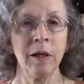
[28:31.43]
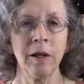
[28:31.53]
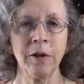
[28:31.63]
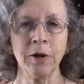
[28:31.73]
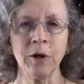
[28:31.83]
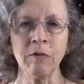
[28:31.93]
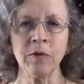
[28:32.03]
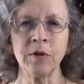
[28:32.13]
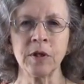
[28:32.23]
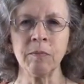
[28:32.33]
and they
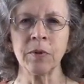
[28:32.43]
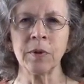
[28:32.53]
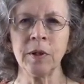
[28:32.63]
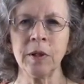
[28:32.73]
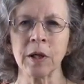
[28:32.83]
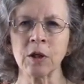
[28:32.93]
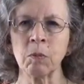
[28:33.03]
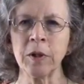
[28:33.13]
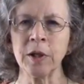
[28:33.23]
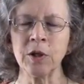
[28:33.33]
offer sympathy,
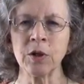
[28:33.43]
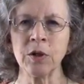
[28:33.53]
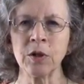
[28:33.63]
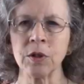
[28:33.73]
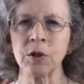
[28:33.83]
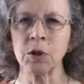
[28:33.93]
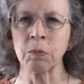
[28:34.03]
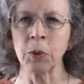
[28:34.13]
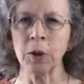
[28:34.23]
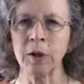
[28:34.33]
explanations, and
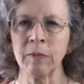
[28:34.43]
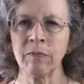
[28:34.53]
support.